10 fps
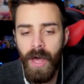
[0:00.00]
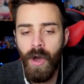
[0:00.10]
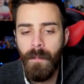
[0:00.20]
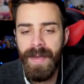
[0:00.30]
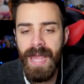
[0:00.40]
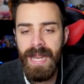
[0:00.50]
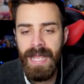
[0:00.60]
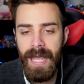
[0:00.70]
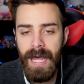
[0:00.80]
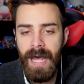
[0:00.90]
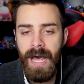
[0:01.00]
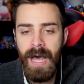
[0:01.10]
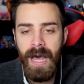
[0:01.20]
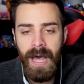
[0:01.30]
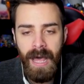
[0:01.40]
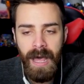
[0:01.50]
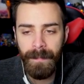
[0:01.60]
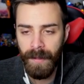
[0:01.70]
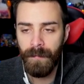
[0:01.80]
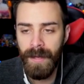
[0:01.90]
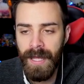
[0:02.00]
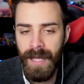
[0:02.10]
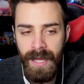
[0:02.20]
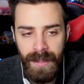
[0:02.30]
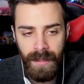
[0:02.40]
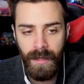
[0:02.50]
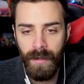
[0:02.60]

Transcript: opening up with